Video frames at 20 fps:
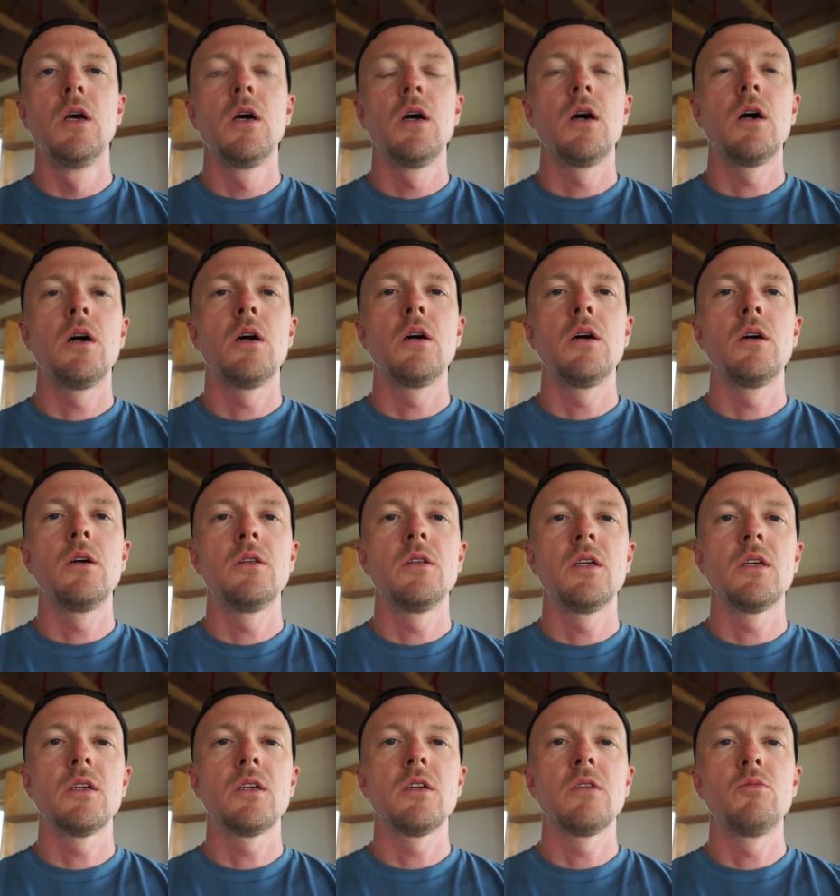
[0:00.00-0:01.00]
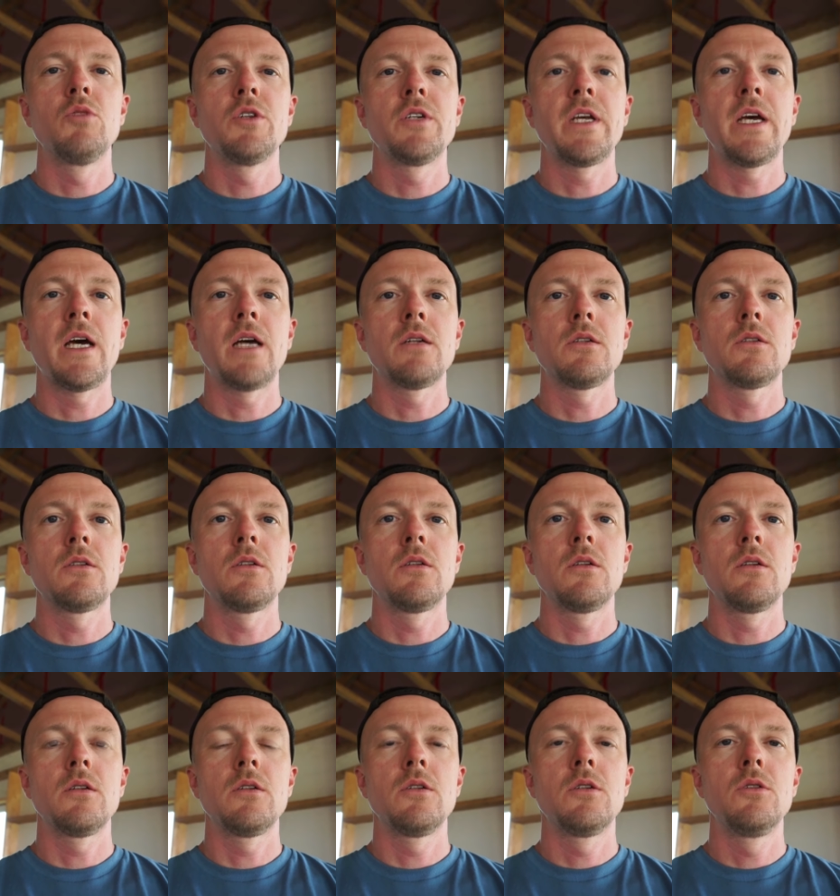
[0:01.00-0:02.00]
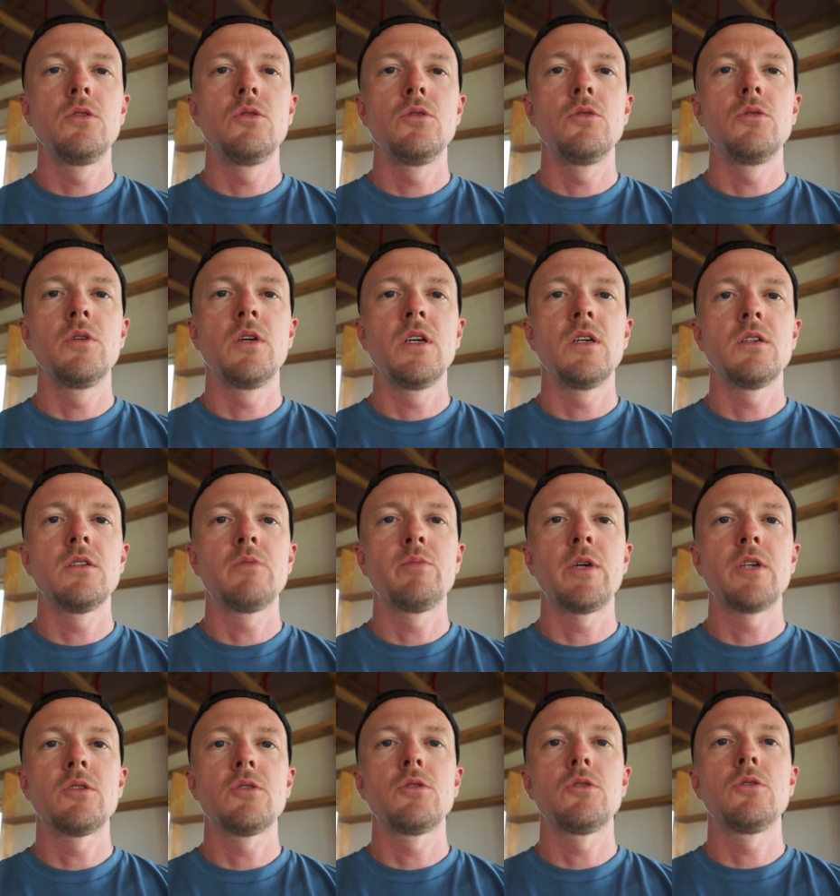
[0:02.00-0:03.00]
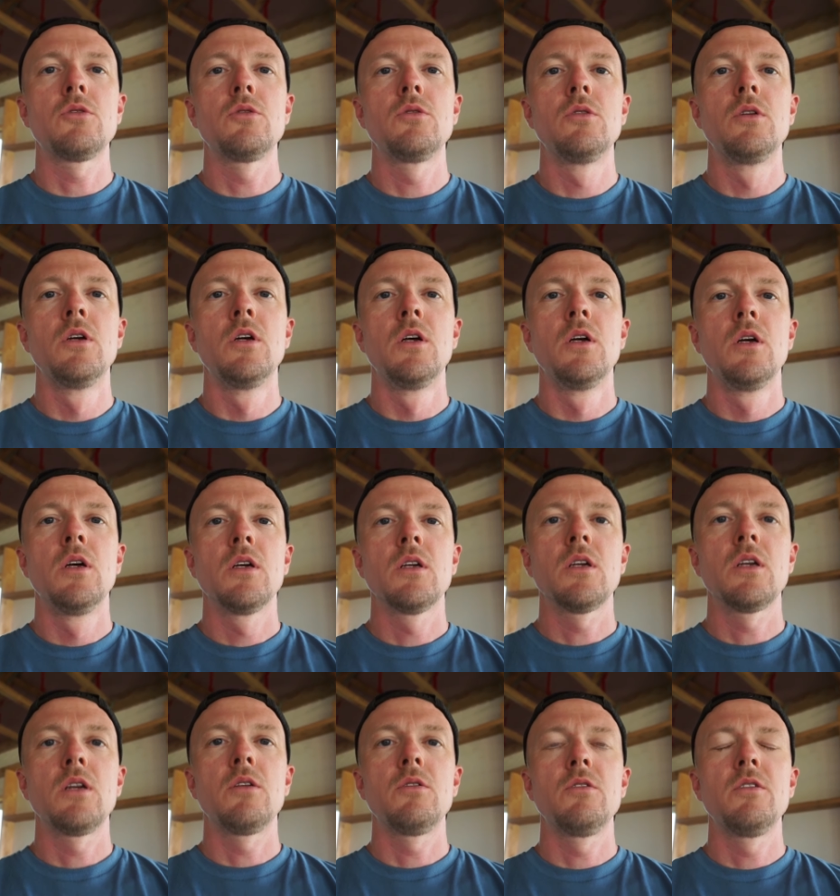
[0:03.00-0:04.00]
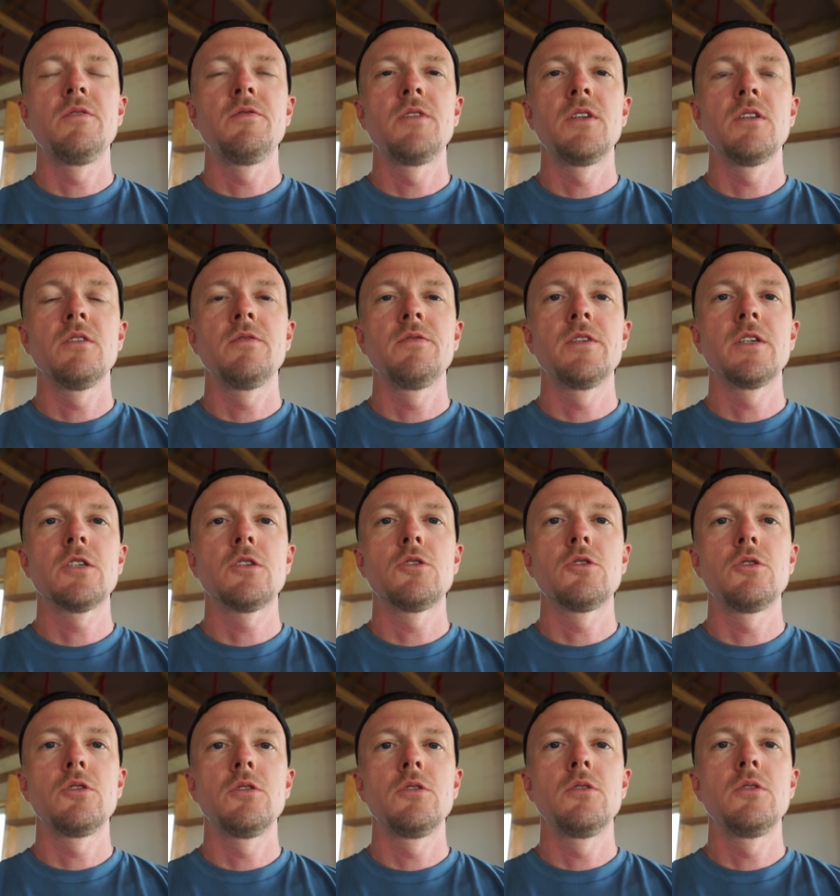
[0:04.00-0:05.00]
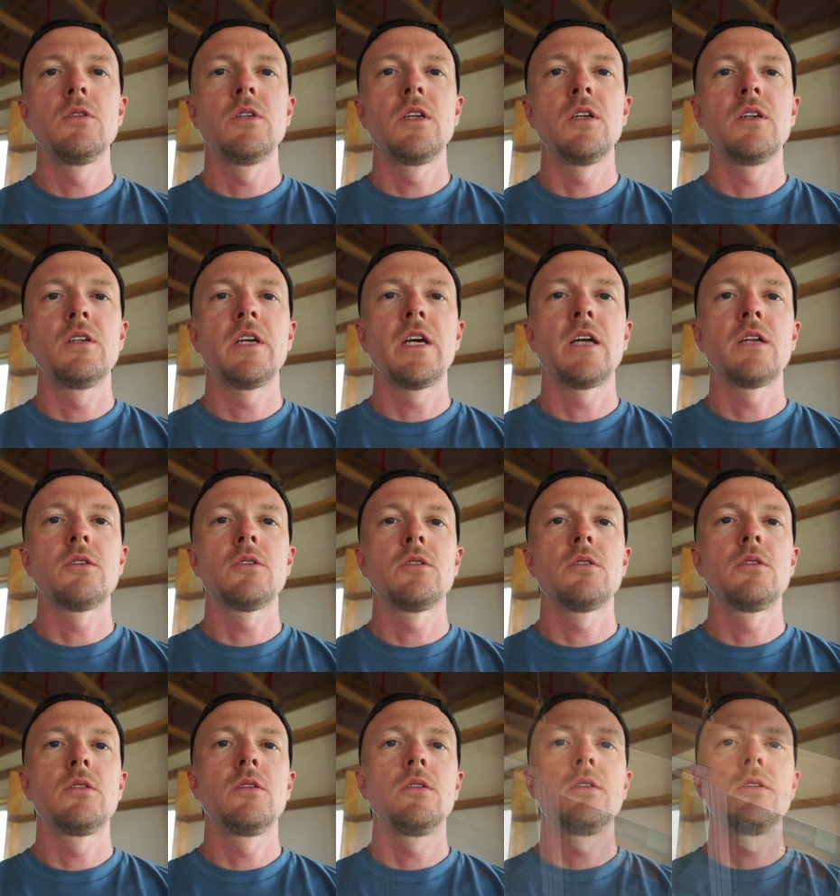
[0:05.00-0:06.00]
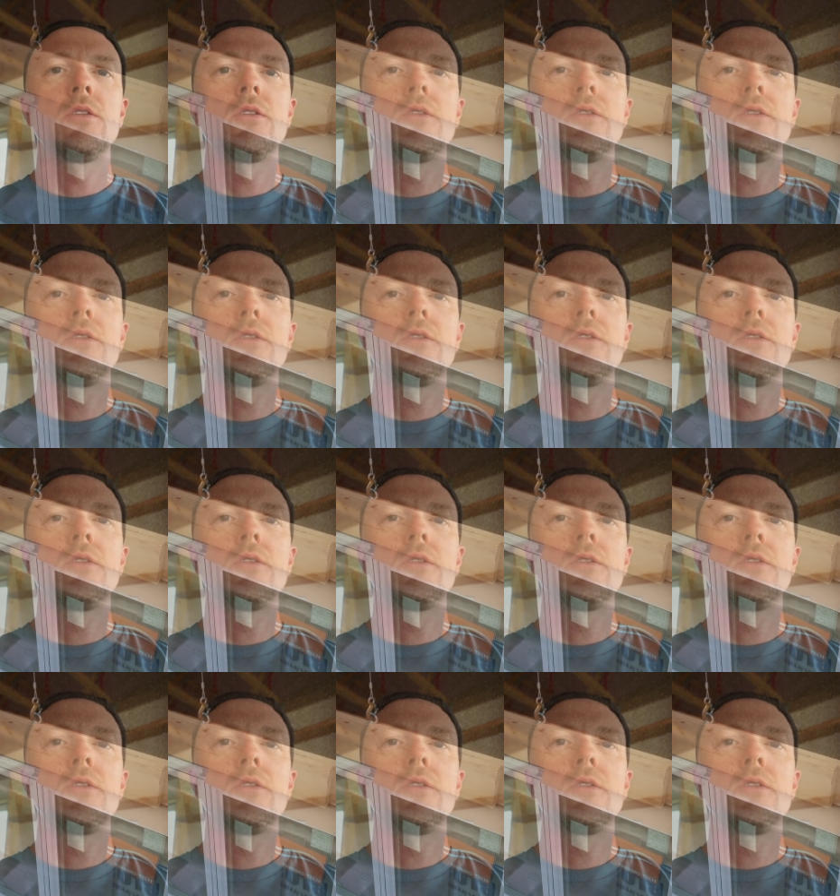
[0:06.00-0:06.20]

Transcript: uh, and then get them attached to a special kind of lifting fixture that attached to the